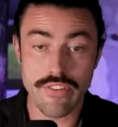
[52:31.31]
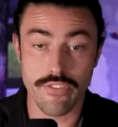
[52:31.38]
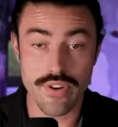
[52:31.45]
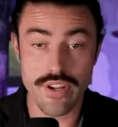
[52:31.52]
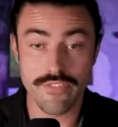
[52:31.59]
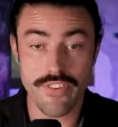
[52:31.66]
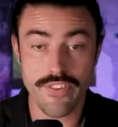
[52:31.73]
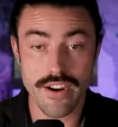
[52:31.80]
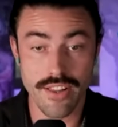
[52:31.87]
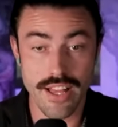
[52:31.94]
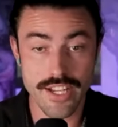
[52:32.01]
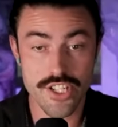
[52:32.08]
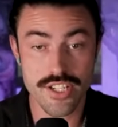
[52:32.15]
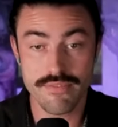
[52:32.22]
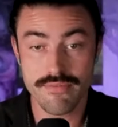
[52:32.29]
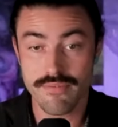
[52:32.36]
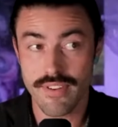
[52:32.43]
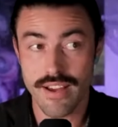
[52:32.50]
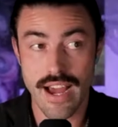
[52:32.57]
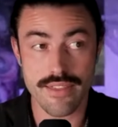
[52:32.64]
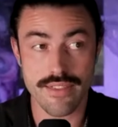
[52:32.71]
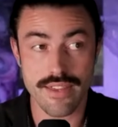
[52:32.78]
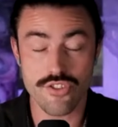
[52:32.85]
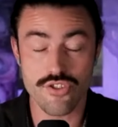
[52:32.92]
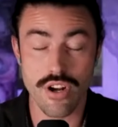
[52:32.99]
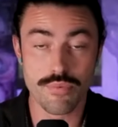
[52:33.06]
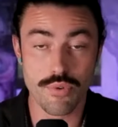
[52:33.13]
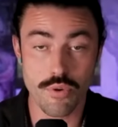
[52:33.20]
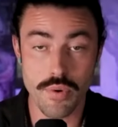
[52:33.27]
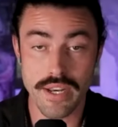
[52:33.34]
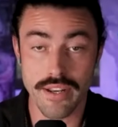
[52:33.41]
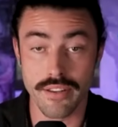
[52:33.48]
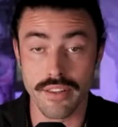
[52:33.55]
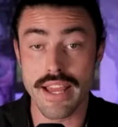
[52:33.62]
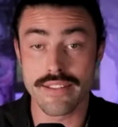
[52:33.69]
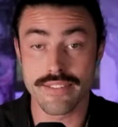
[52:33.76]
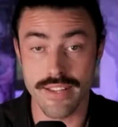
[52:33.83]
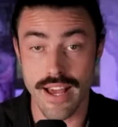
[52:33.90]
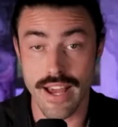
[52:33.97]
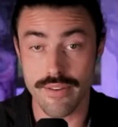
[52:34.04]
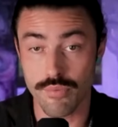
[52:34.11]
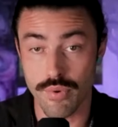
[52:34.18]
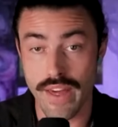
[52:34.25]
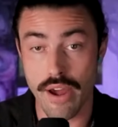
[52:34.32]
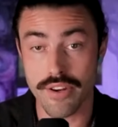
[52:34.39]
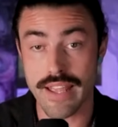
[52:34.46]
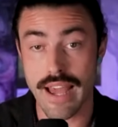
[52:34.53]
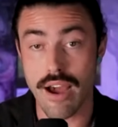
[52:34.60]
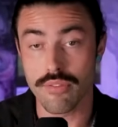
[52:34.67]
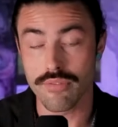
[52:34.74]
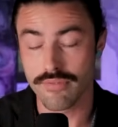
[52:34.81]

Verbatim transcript: have a free and fair election, I think Trump will win in a landslide, without a doubt.